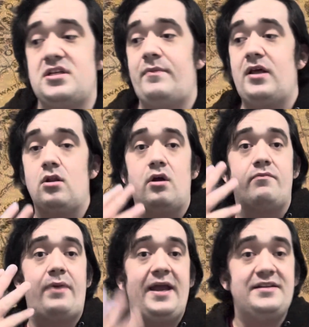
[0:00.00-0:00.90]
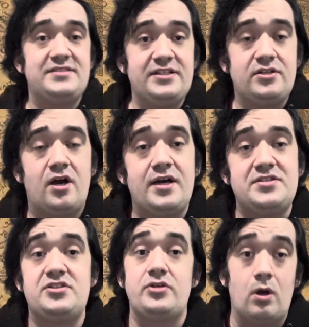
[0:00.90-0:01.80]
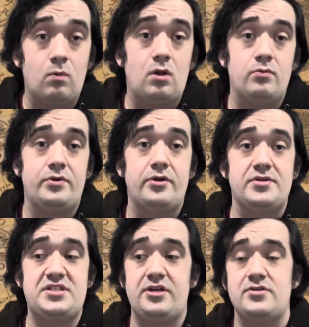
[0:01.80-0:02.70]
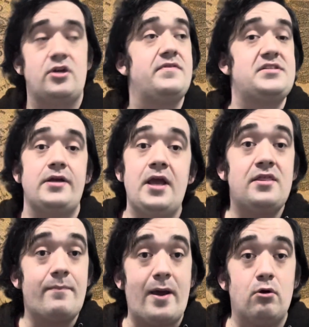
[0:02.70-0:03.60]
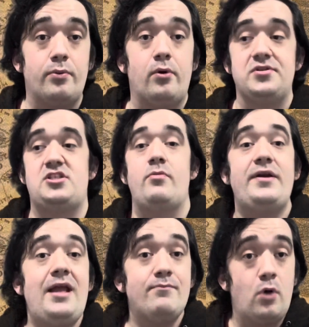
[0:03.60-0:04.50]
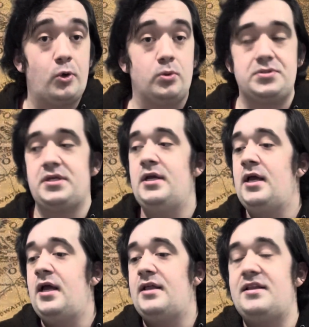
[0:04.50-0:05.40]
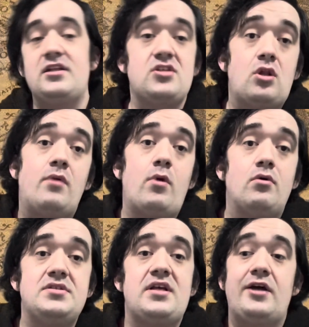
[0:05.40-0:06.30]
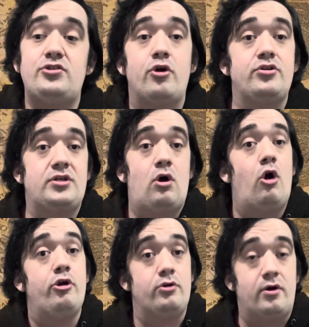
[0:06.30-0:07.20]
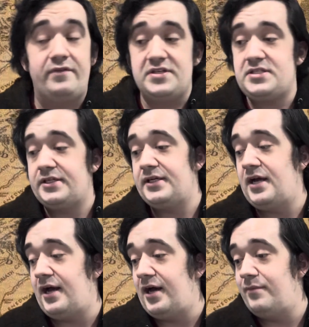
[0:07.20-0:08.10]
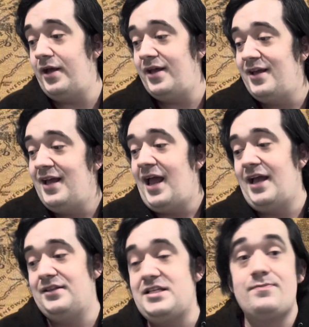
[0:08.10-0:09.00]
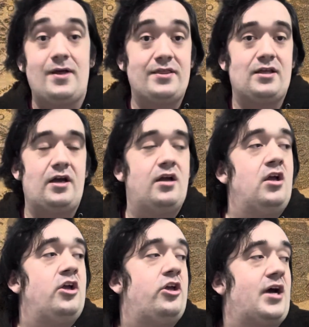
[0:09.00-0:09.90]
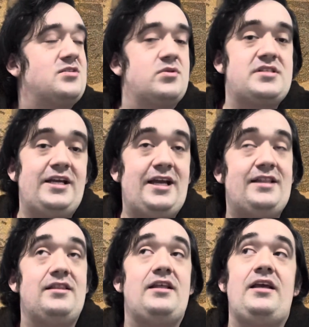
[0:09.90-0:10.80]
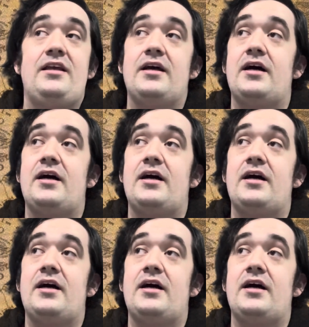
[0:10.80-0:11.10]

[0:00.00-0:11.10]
to be a lot of painting guides to go along with those series, and obviously the battle reports, so we need models. And there's a lot of models that I don't own, obviously. And this month, you guys will see in the